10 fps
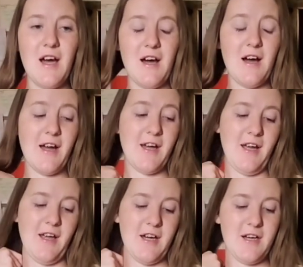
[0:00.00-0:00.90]

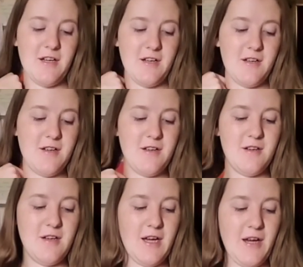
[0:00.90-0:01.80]
I
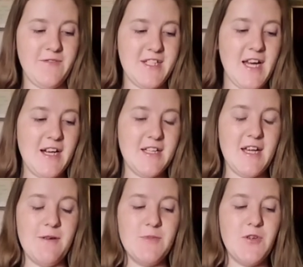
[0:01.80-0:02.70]
have decided
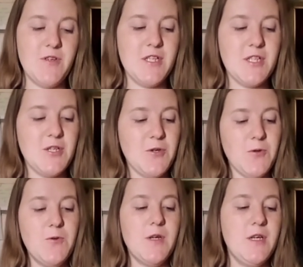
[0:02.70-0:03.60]
that I'm going
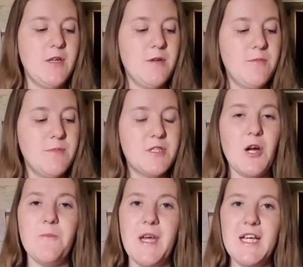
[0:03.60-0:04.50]
to
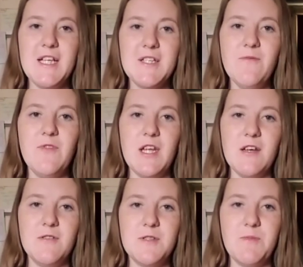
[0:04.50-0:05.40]
start making some
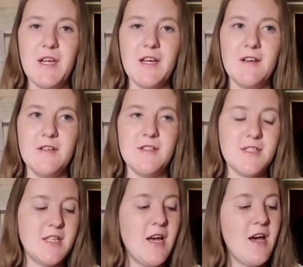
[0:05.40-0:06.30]
videos because